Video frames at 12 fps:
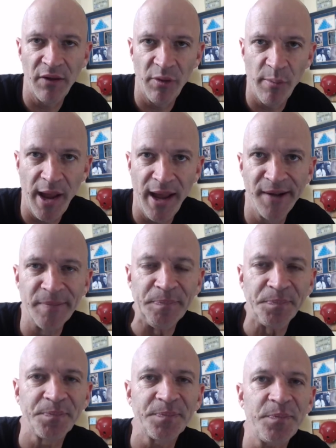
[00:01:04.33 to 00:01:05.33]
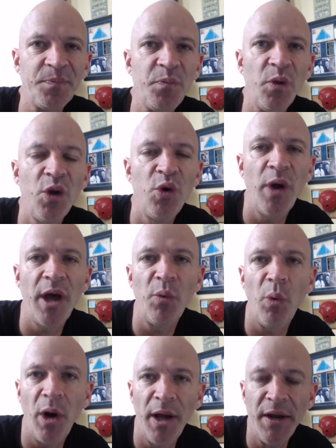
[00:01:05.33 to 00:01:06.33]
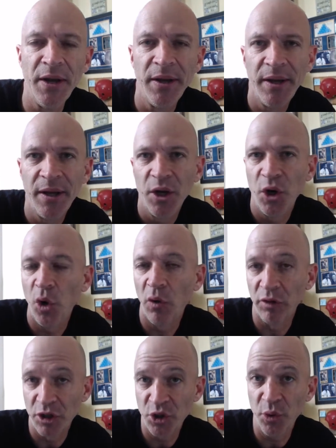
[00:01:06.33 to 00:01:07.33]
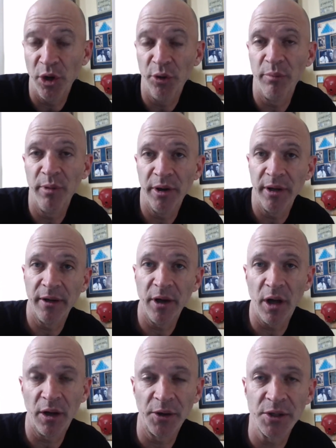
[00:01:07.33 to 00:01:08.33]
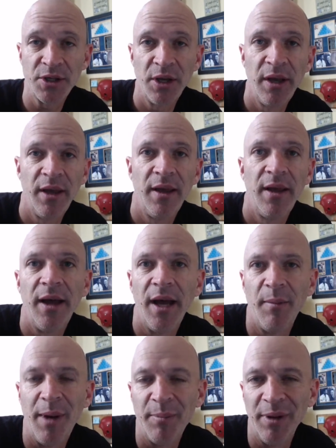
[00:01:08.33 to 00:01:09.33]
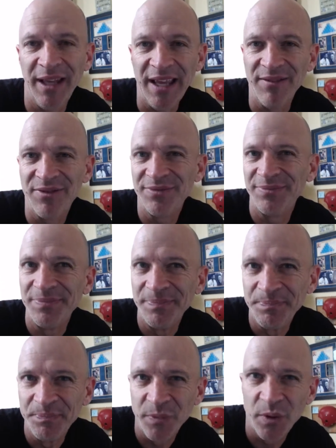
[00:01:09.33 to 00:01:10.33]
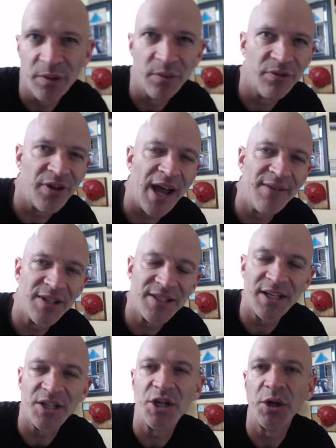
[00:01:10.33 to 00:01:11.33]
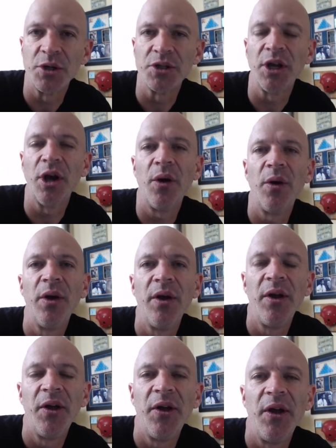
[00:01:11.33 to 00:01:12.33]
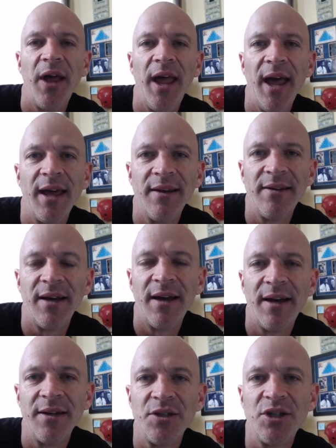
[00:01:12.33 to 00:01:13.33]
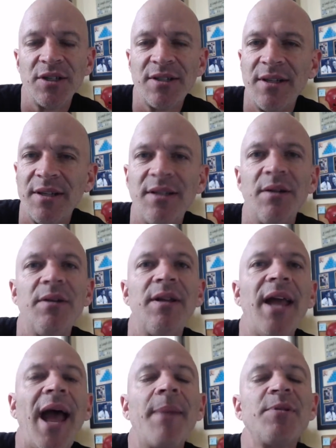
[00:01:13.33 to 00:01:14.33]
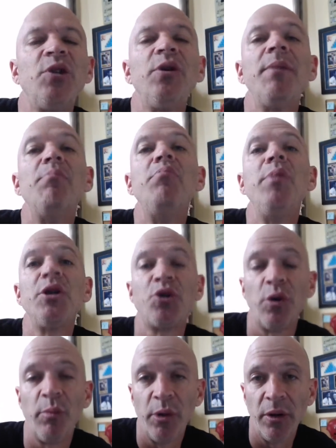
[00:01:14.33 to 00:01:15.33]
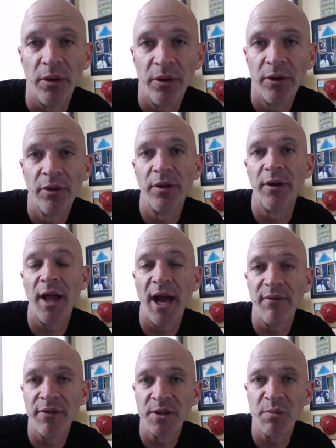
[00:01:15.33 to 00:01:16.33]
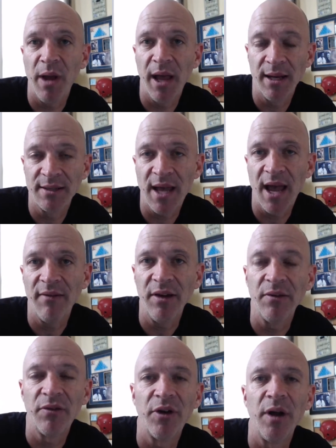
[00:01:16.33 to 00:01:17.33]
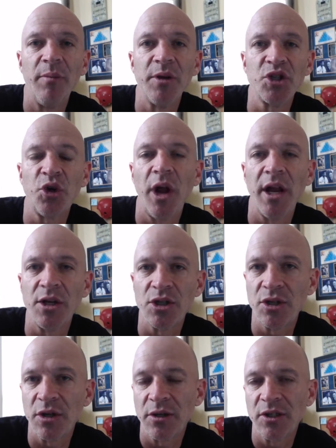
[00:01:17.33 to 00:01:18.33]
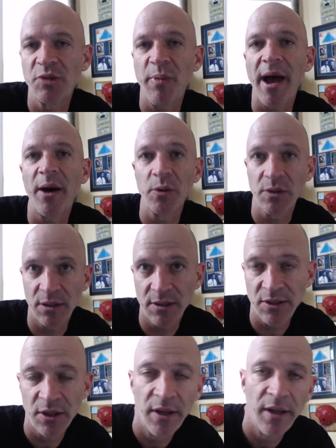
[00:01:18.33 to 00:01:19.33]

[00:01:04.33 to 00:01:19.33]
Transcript: of a man who had won over $200 million, um, I believe, five to six years ago and uh, just the, the absolute miserable life this man is having from estranged spouses